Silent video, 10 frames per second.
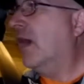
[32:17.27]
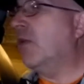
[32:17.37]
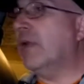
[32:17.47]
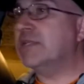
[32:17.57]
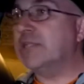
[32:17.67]
I
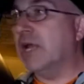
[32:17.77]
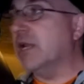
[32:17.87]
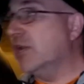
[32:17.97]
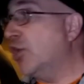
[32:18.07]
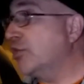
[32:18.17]
went and
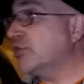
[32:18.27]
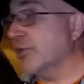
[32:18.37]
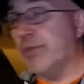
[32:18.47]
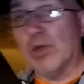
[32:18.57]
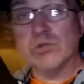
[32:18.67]
I learnt
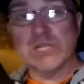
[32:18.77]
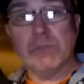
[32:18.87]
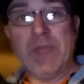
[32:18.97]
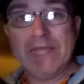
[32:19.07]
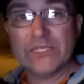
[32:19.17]
on those. I
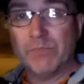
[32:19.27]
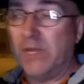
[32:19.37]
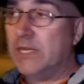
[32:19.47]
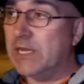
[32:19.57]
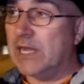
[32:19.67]
passed
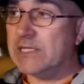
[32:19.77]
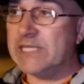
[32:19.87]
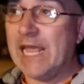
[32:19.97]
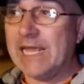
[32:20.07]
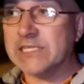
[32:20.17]
my
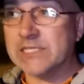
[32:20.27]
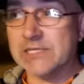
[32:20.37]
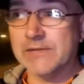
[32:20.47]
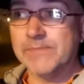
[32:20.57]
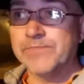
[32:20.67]

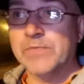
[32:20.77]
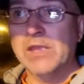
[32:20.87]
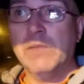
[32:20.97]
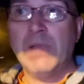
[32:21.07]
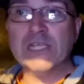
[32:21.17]
test
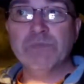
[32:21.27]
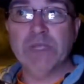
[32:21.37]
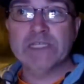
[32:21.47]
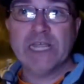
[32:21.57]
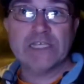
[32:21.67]

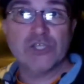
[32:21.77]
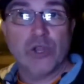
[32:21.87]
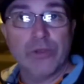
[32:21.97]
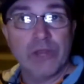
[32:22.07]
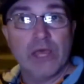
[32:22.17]

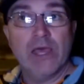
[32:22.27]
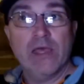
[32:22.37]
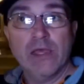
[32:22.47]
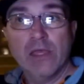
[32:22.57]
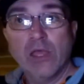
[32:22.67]
on that,